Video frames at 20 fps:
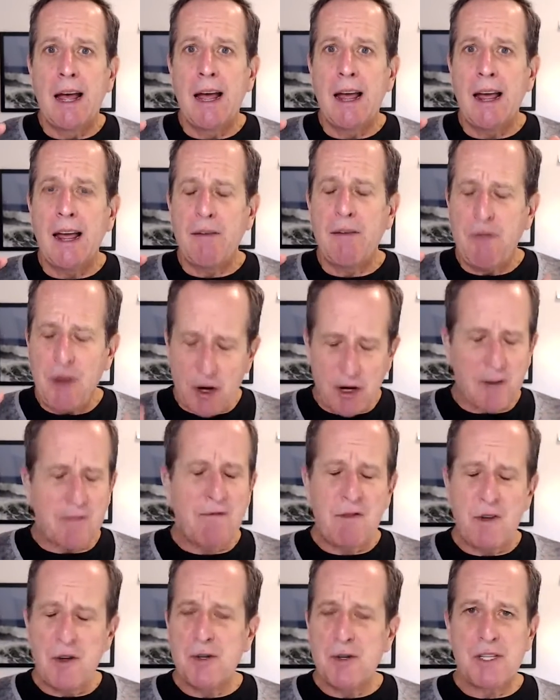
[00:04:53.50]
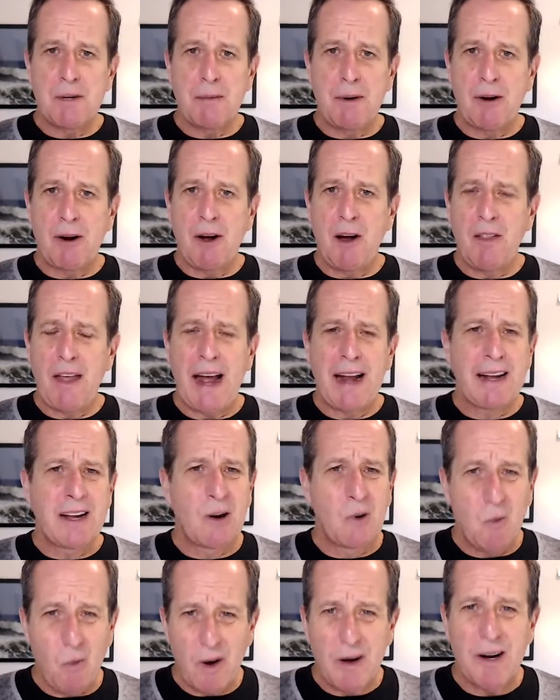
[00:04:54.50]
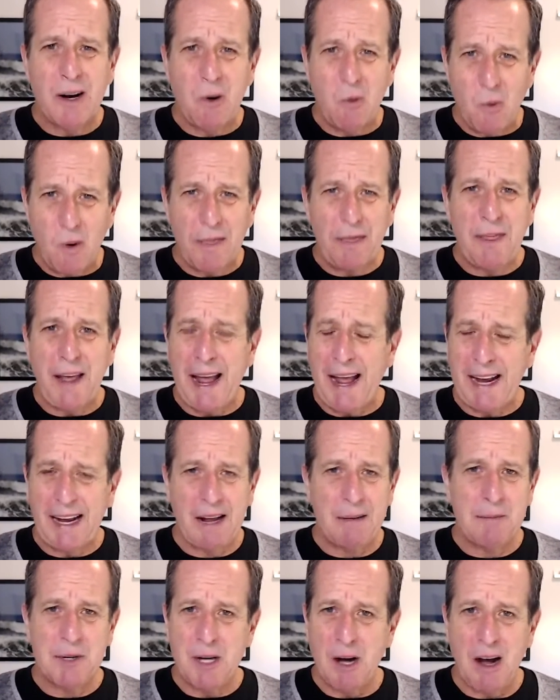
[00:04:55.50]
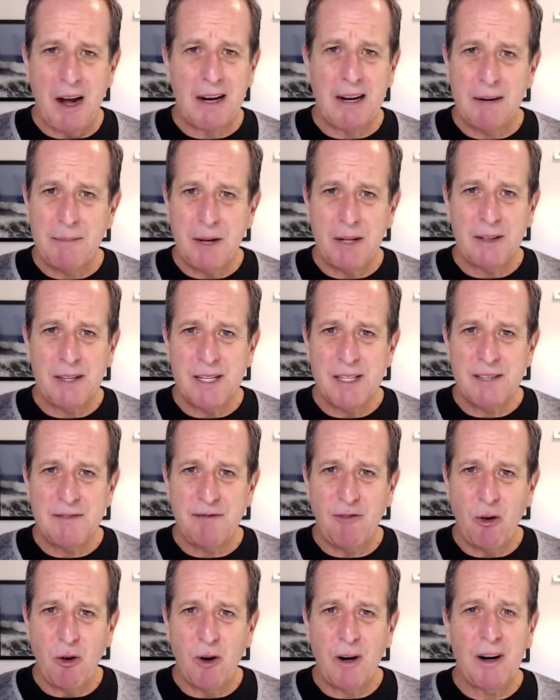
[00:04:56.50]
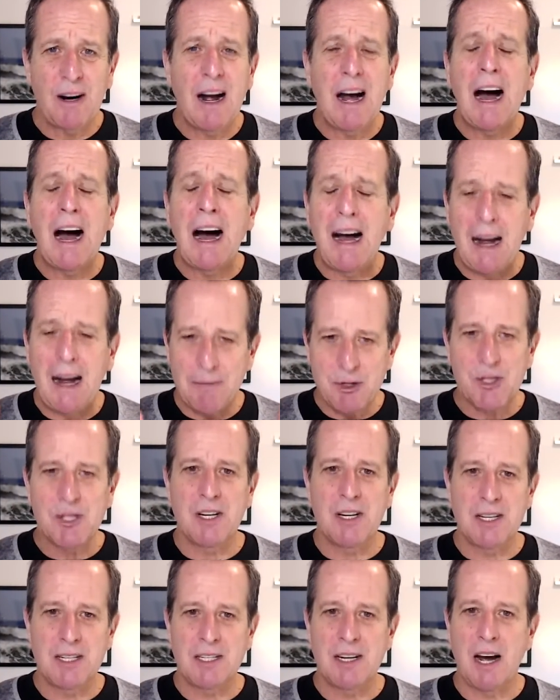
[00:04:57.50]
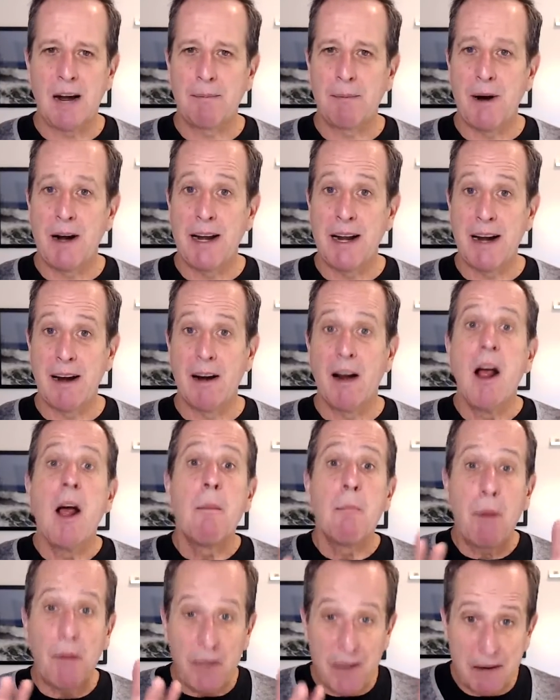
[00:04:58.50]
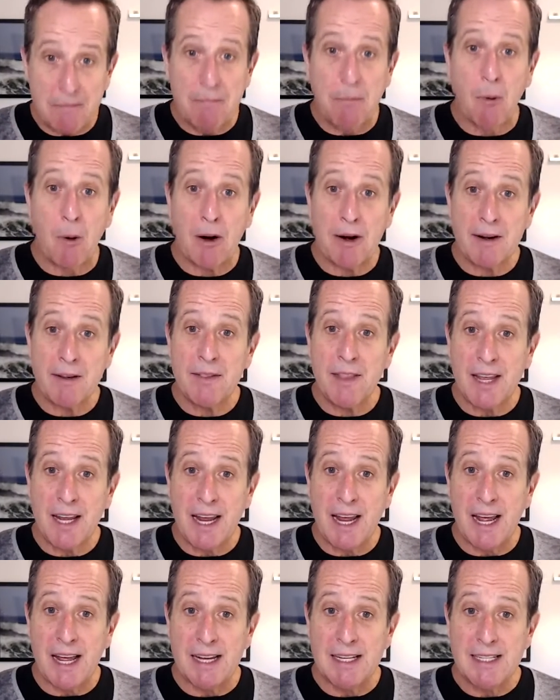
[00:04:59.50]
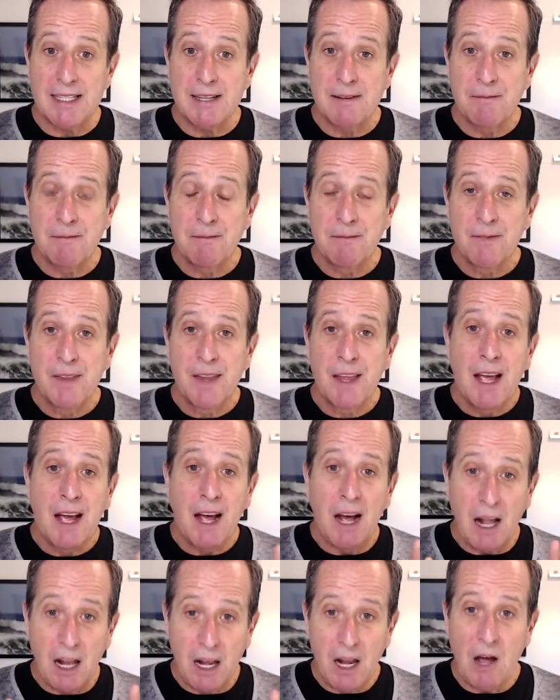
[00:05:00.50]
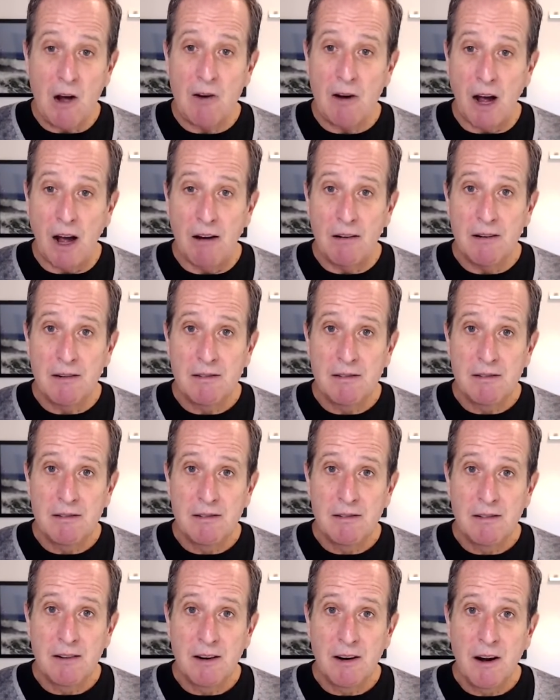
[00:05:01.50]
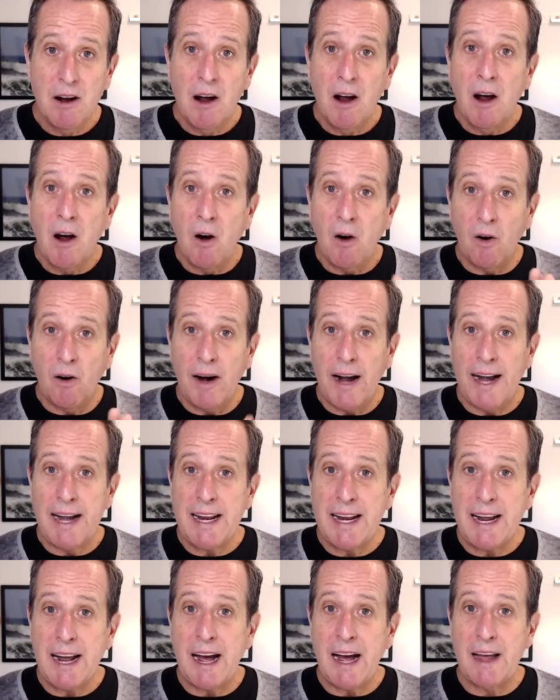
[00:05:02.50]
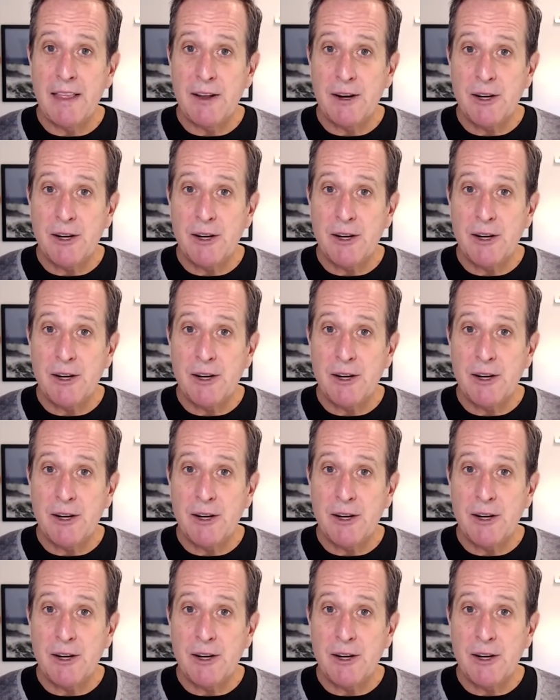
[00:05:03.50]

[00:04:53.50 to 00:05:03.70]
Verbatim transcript: If you're confused about all that and you're wondering what the heck I'm talking about this for, I'm just going to stop right here. But the important thing is a logo or any other